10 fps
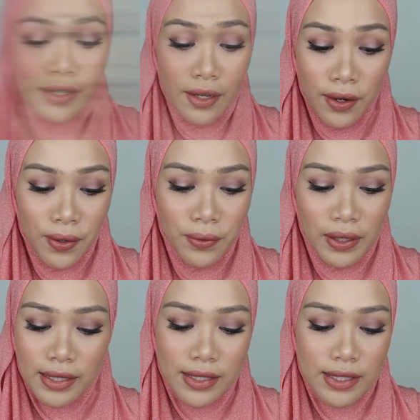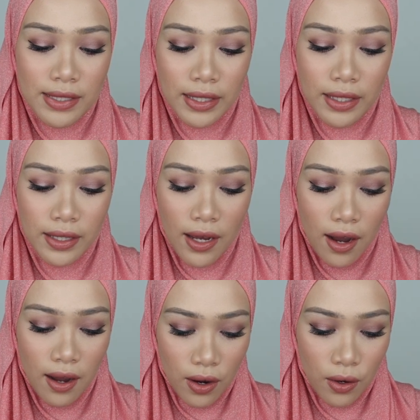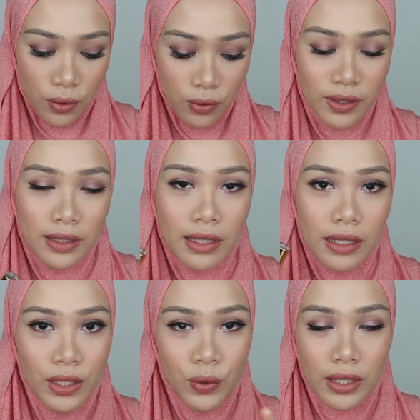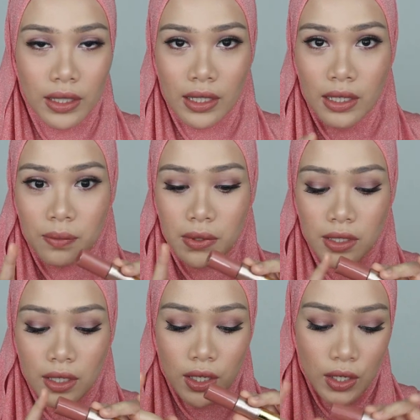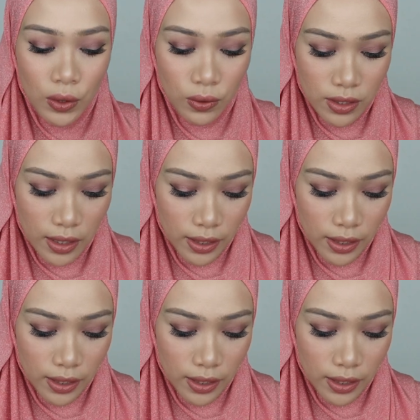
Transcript: Now, let's see how liquid lipstick looks